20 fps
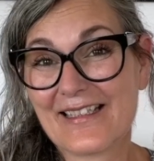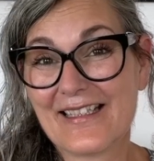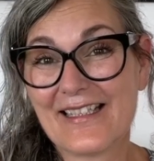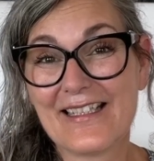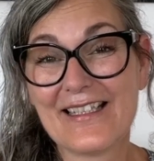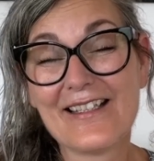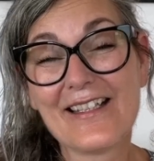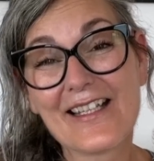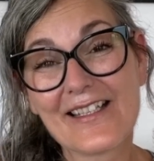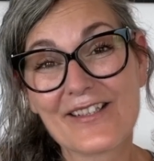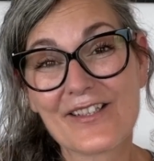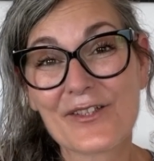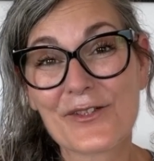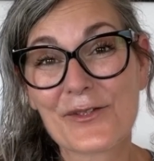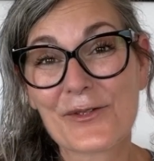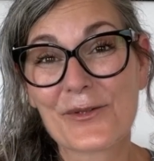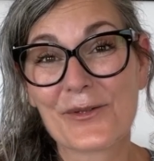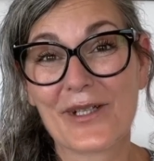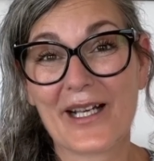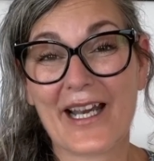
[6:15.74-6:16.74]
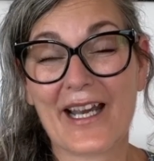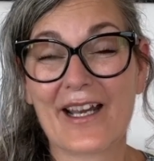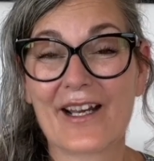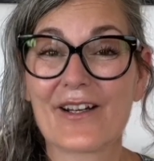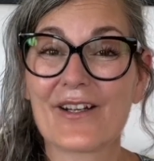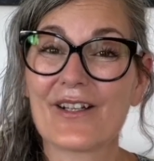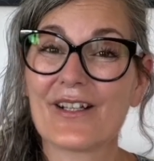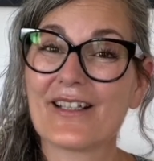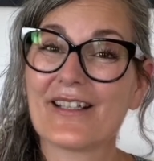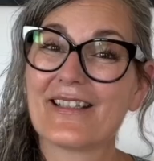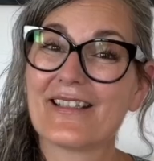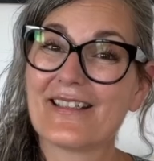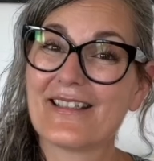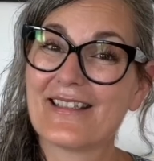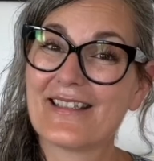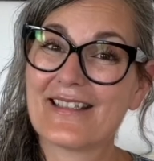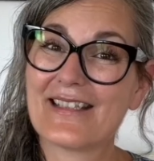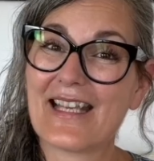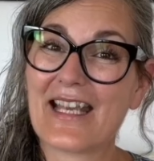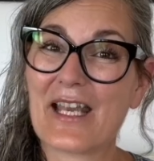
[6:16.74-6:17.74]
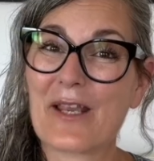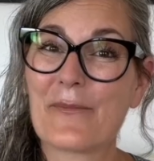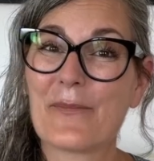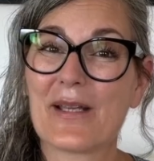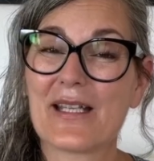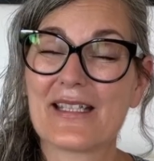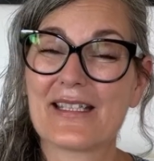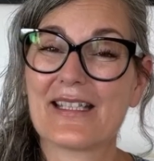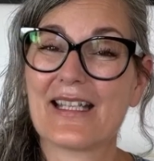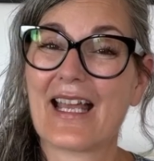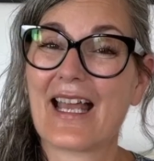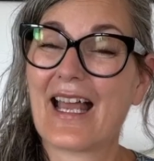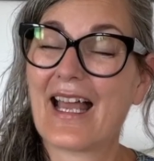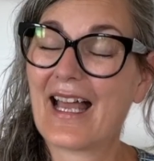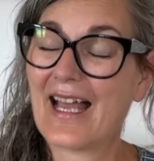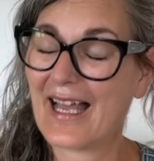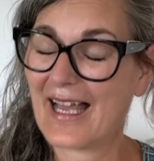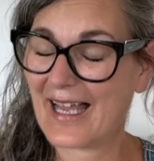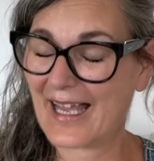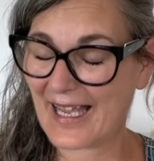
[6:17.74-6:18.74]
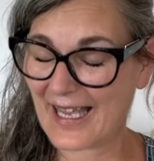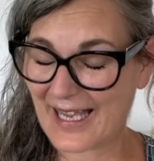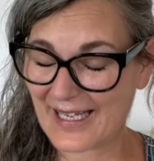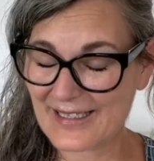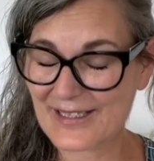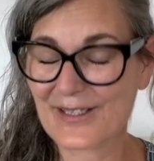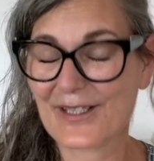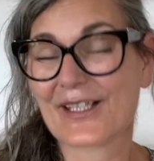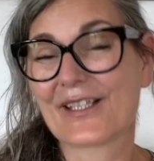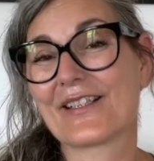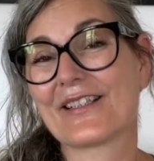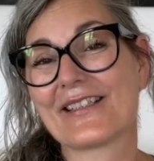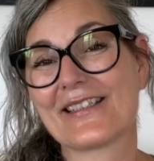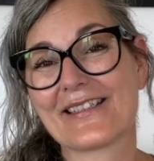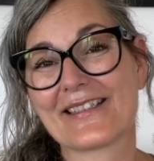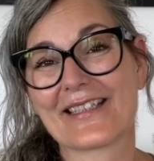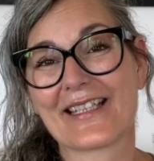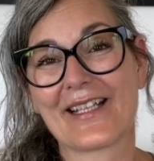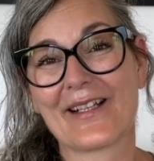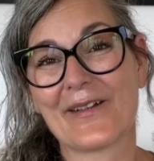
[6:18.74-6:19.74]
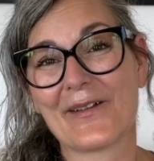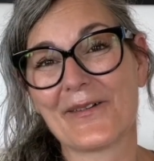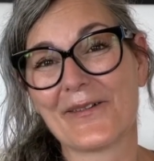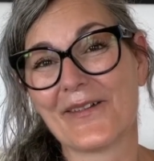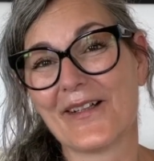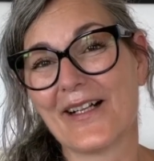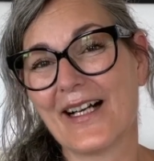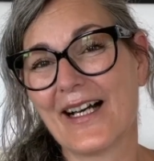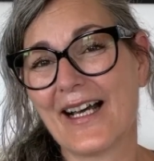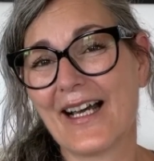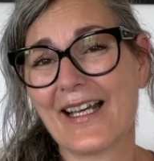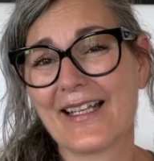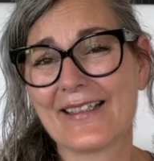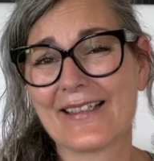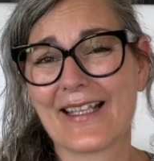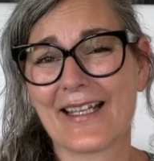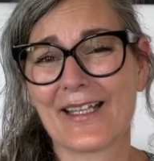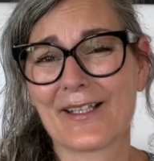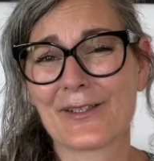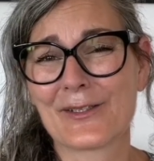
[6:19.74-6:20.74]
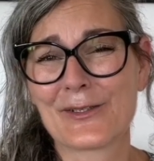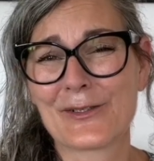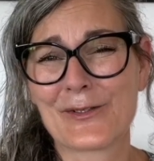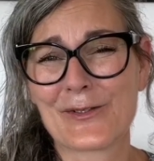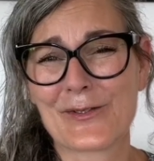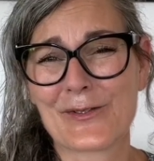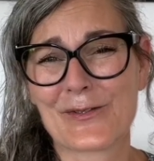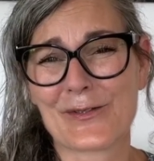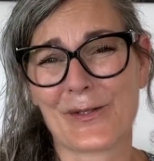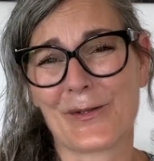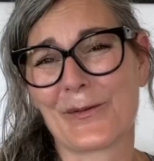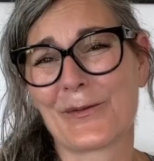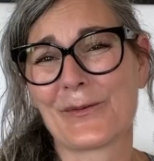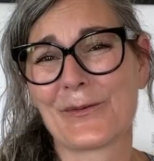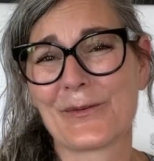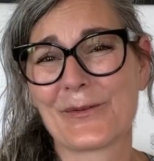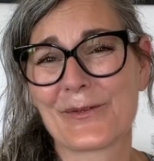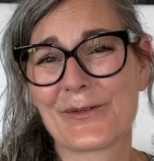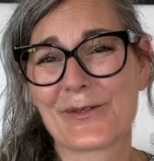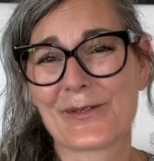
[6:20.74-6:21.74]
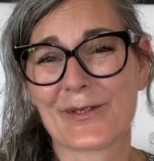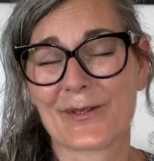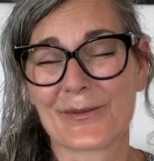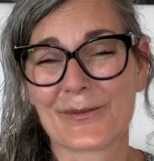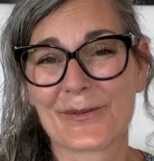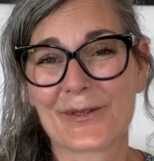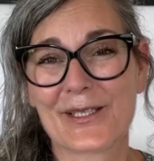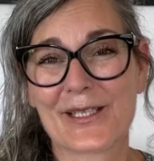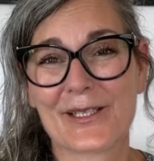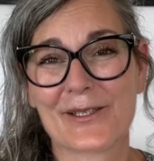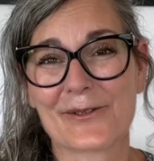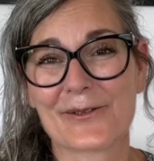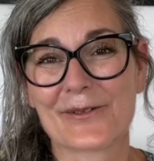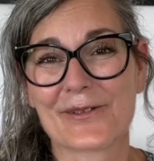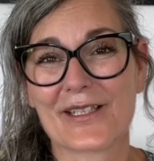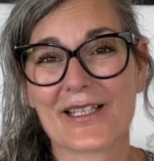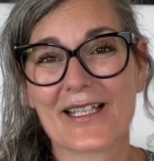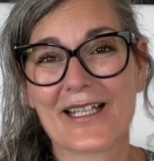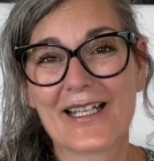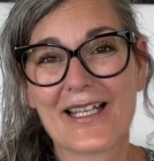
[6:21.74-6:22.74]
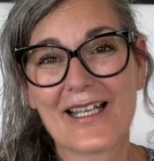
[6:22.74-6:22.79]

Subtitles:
knit a square, seam it, and you're good to go. And they're so, so cute.